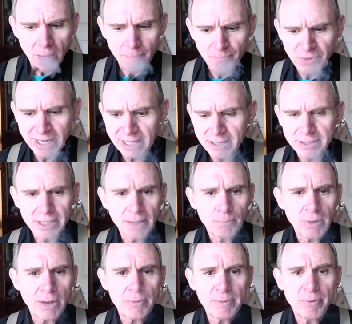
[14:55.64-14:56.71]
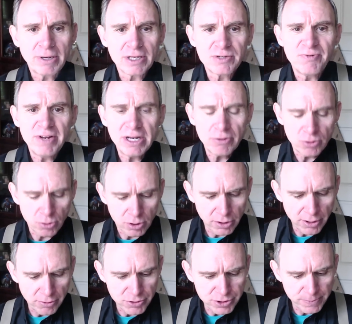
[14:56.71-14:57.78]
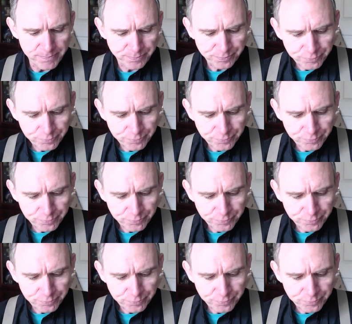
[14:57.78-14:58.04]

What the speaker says: and probably bring this video to a close and